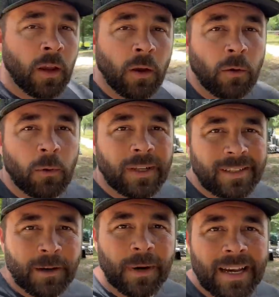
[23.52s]
Well,
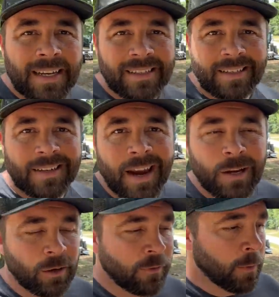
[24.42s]
what's up, guys? It's
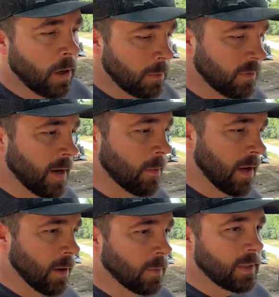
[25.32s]
Daniel from Arms
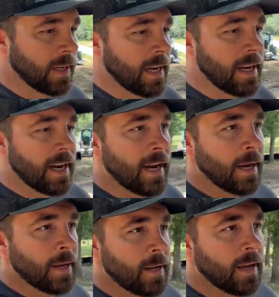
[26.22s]
Family Homestead,
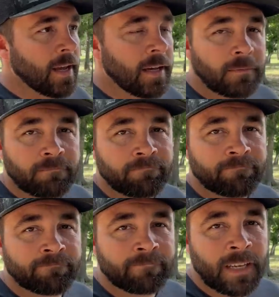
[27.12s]
and uh,
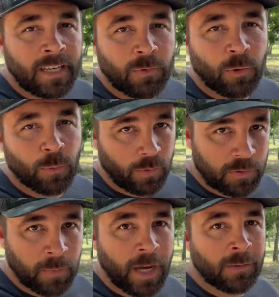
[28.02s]
we're gonna move
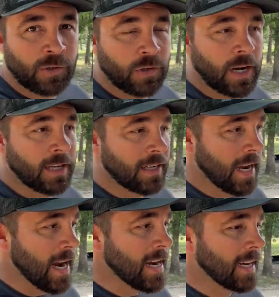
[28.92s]
some animals around
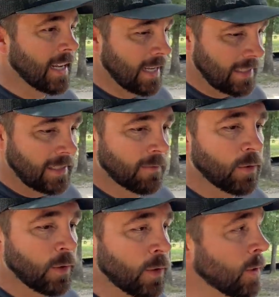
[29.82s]
today. Got a lot of stuff
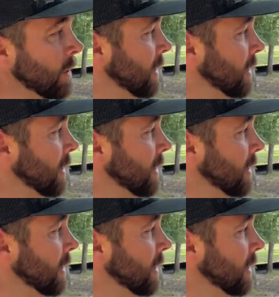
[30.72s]
to do.